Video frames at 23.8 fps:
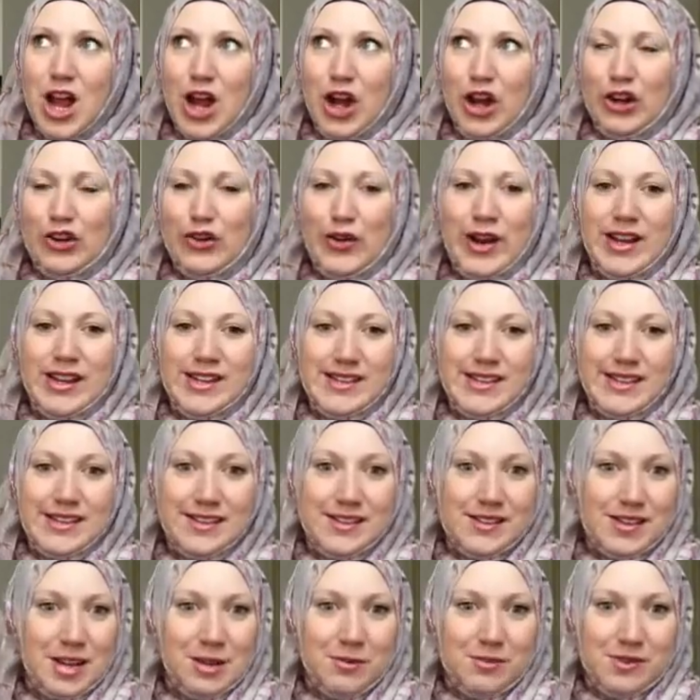crazy in
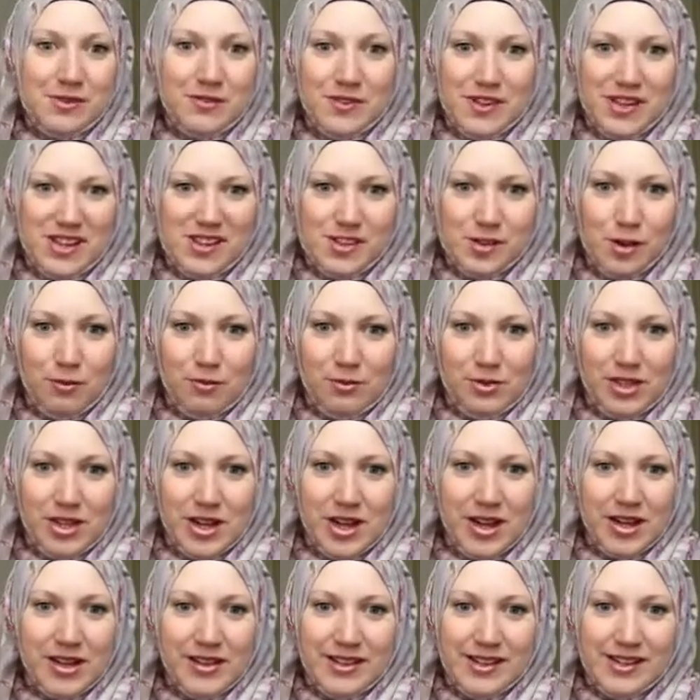terms of
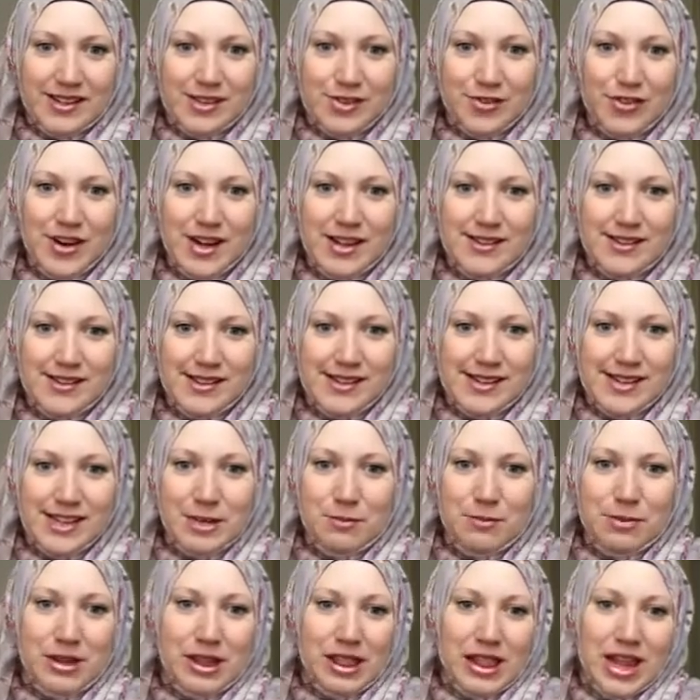insomnia and these crazy
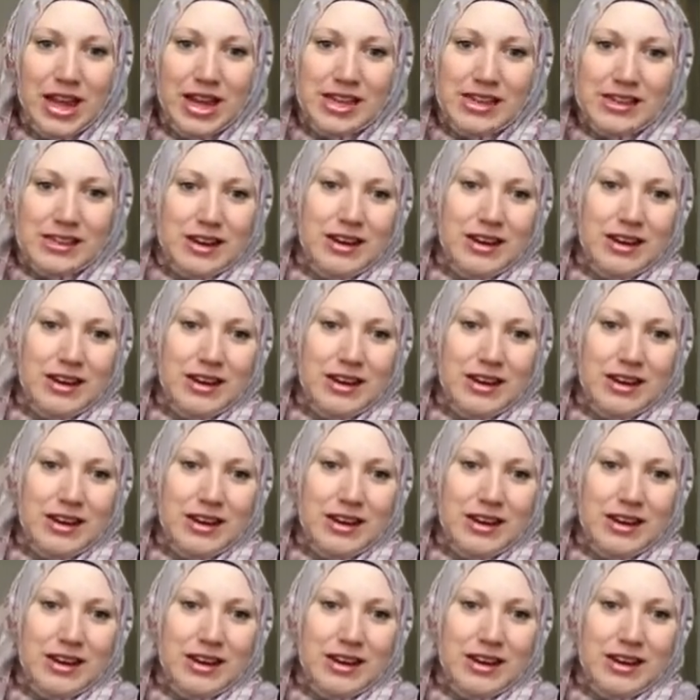sleeping things,